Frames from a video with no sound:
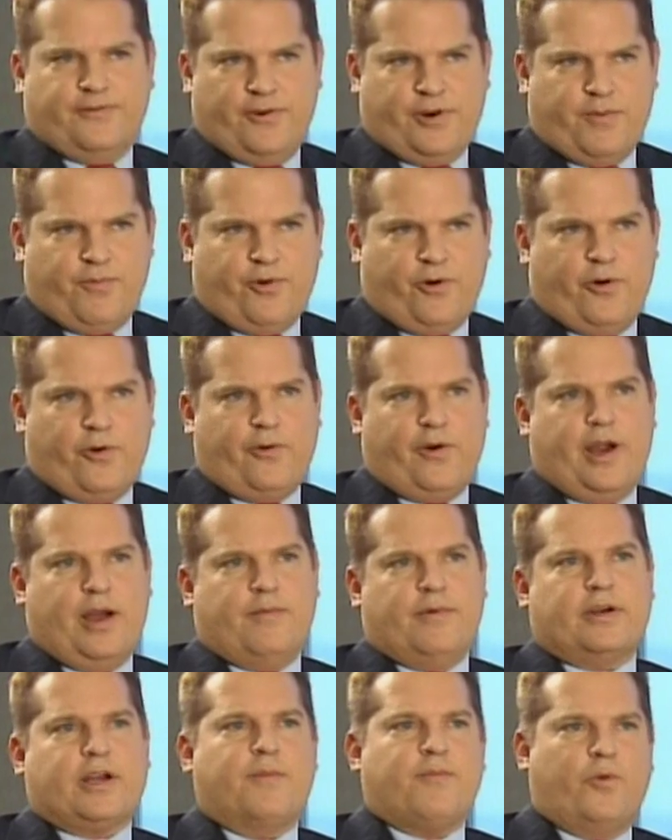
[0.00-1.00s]
very
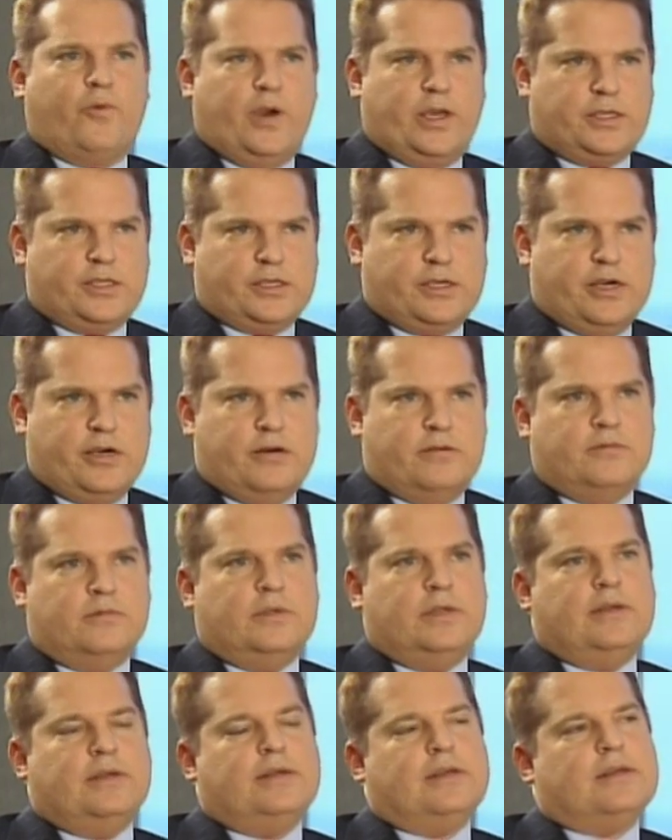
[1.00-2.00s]
program a couple weeks ago
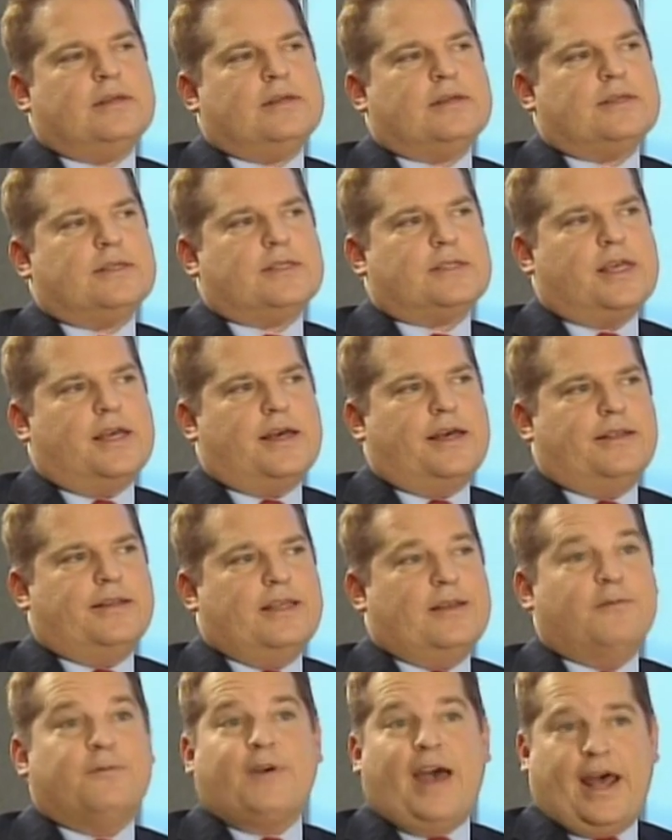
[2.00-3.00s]
said
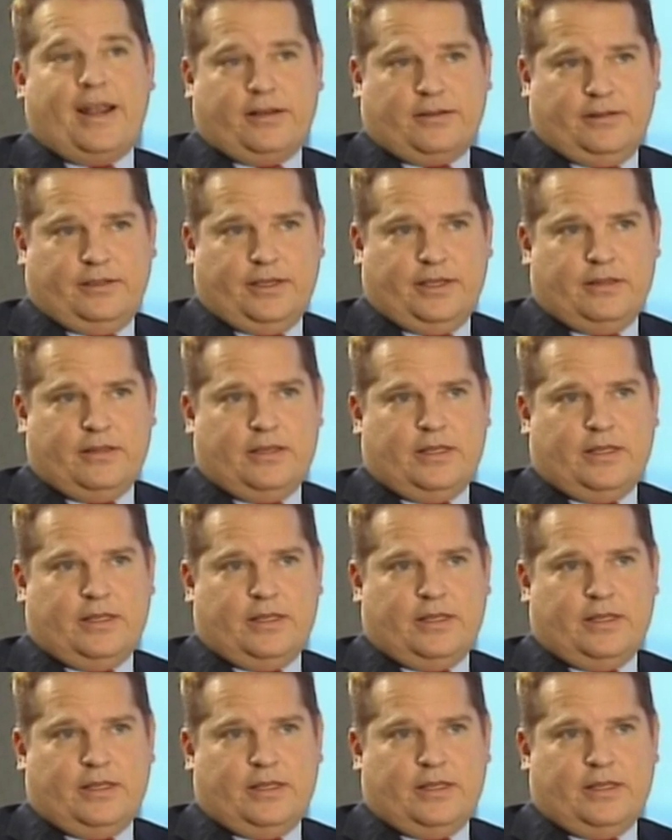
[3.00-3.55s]
emphatically